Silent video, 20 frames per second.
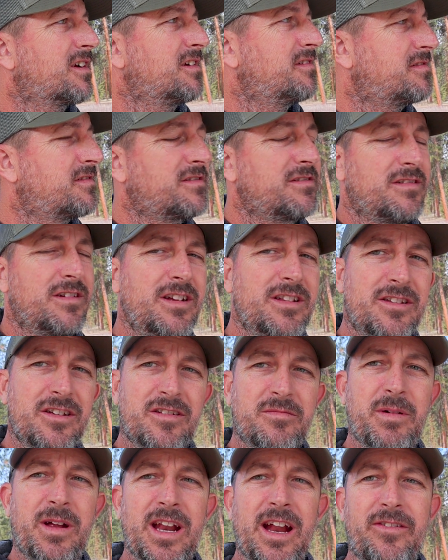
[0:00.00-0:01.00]
because
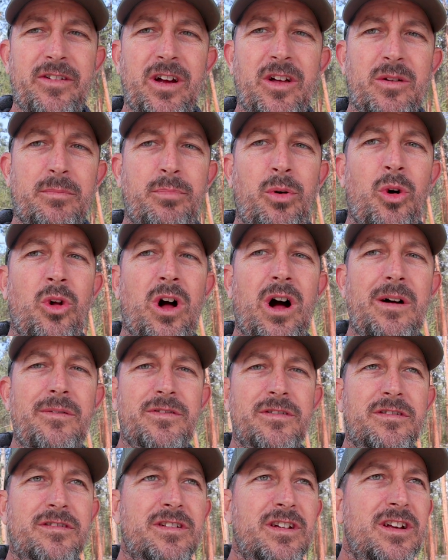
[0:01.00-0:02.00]
just about every other pull off
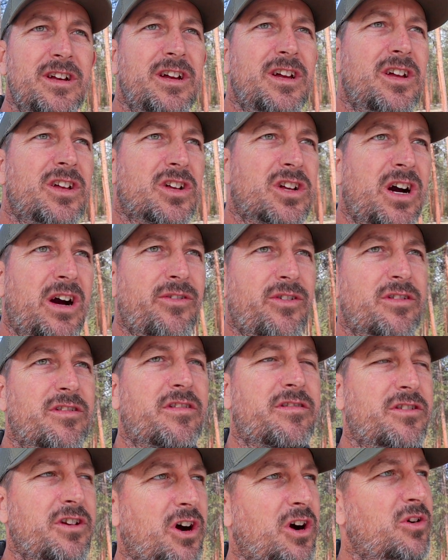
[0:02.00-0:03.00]
is covered in
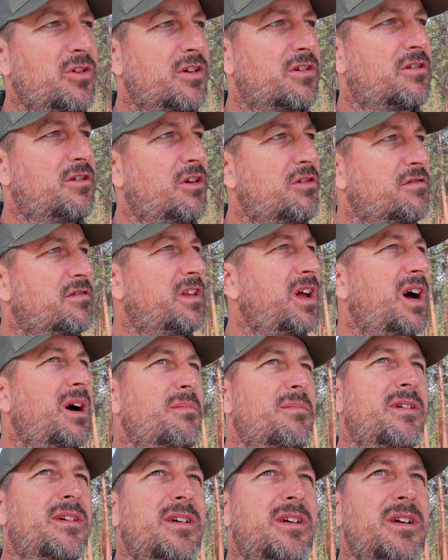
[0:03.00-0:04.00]
snow and closed
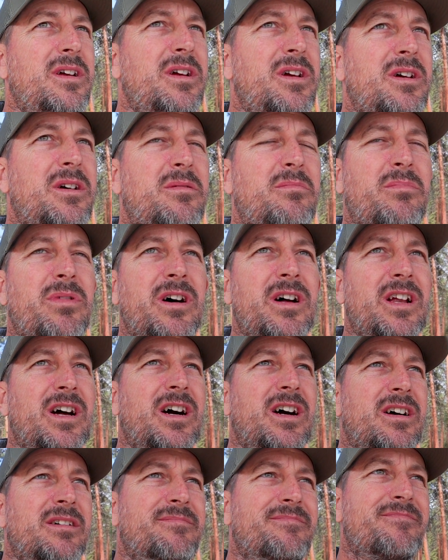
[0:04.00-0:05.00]
up.
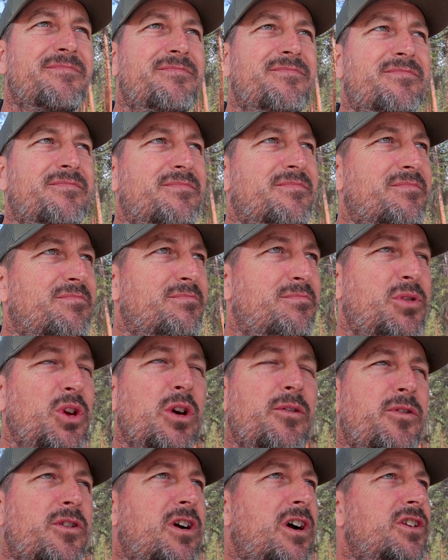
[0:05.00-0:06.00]
But
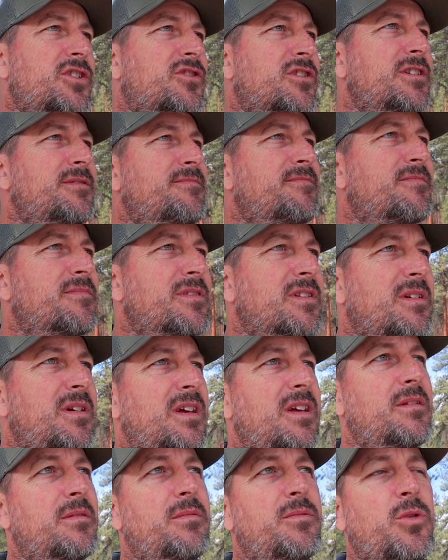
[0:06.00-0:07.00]
beautiful country.
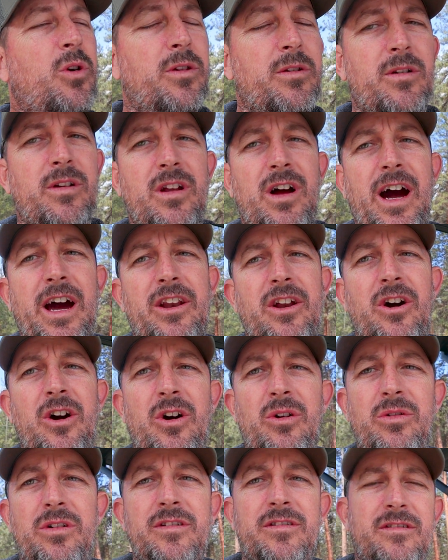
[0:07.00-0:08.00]
Northern
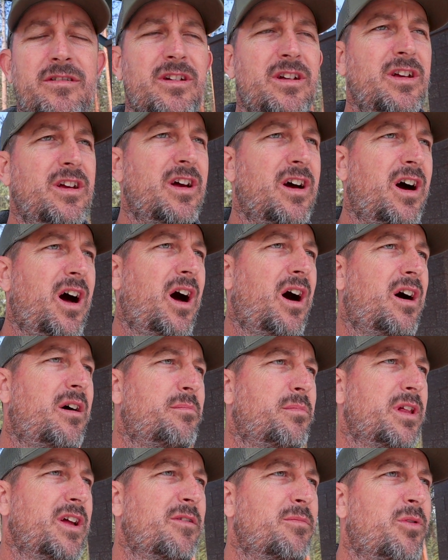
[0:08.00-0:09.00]
Idaho was
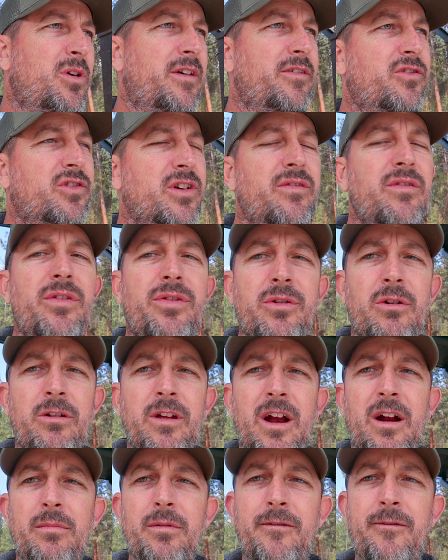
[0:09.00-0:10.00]
unbelievable. I've driven through
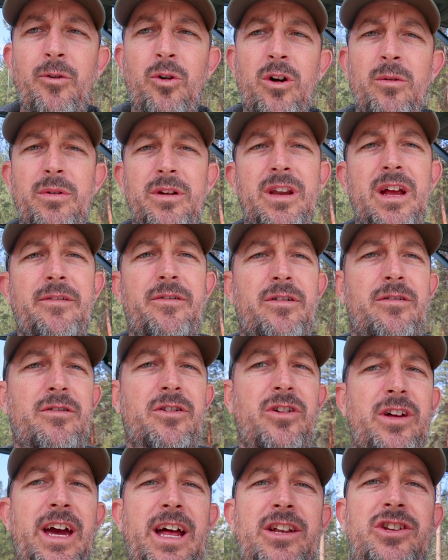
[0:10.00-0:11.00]
there before, but never
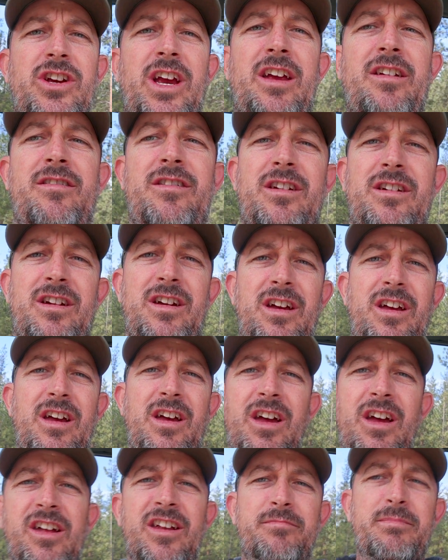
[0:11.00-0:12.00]
really had a chance to
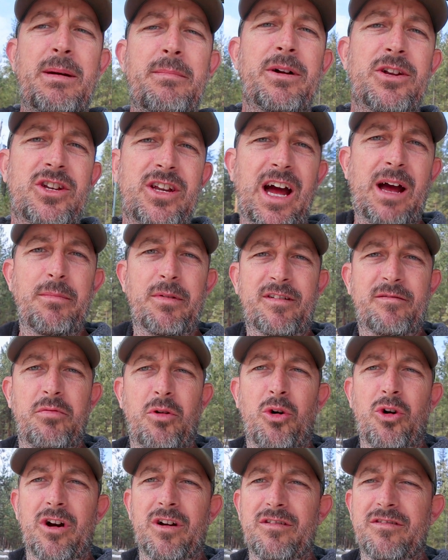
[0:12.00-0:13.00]
spend much time
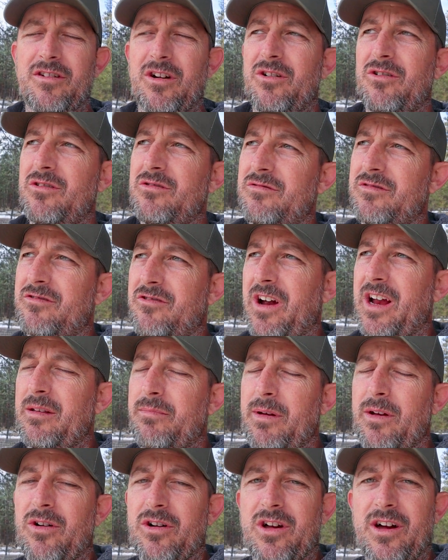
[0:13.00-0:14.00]
exploring. So it was great to
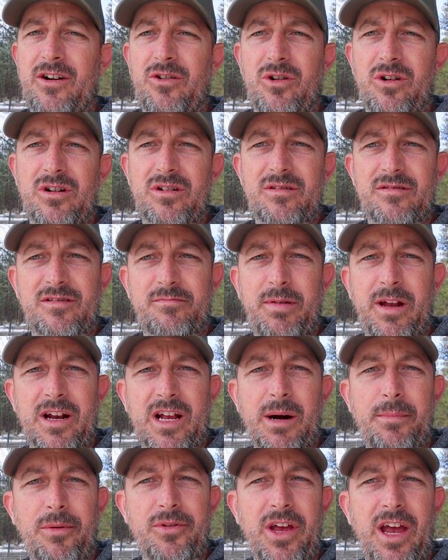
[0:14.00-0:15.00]
be able to go spend a
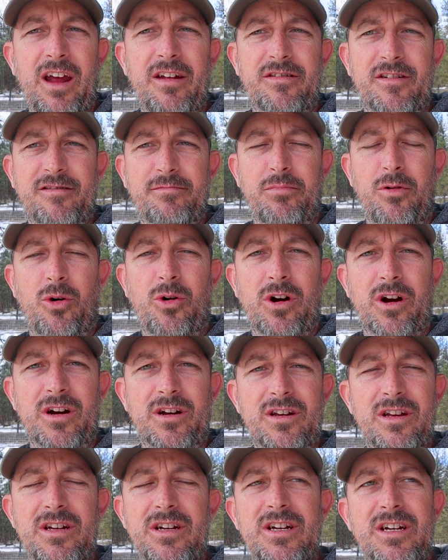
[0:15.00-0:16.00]
couple days
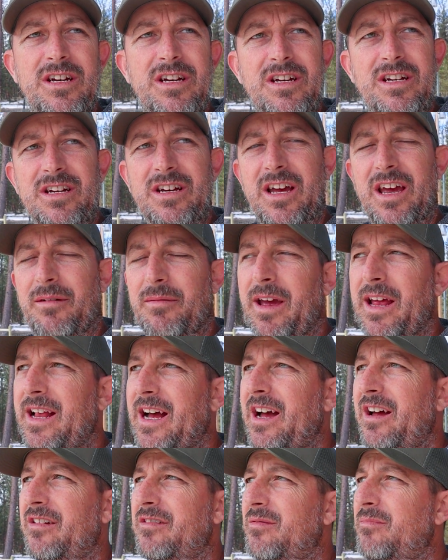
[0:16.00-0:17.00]
exploring. And man,
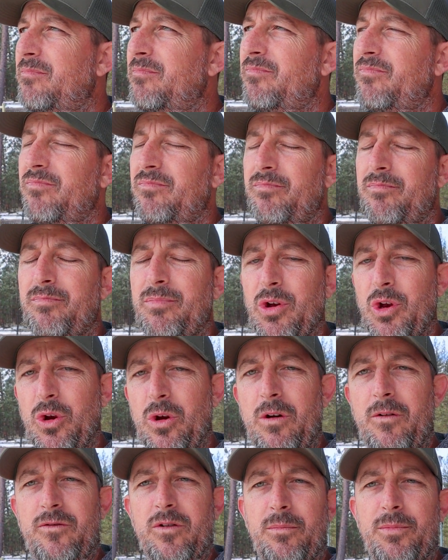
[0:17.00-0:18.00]
that is a
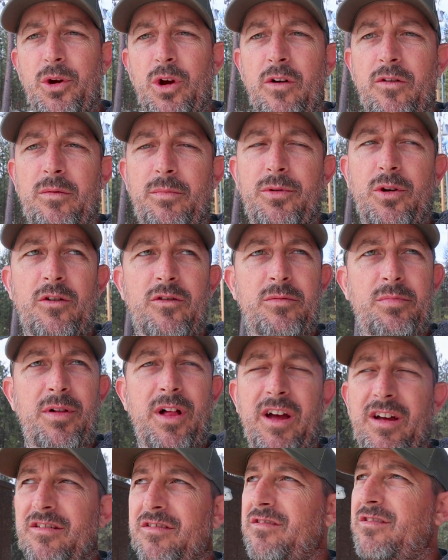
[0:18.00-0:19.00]
beautiful
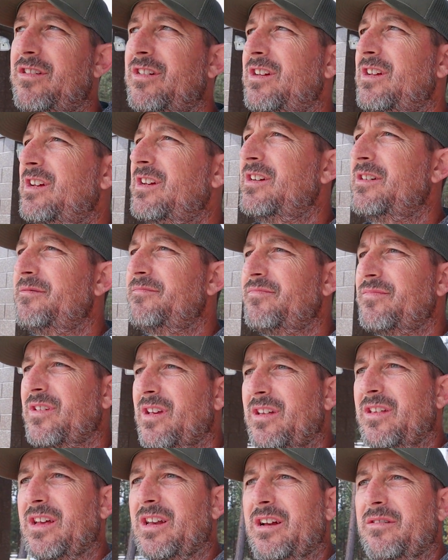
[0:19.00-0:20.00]
place.
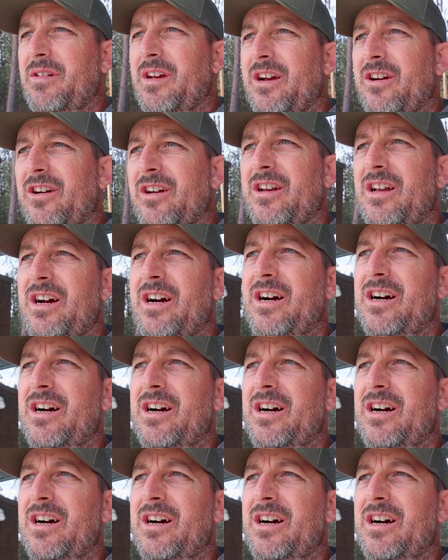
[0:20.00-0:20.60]
And then I'm here in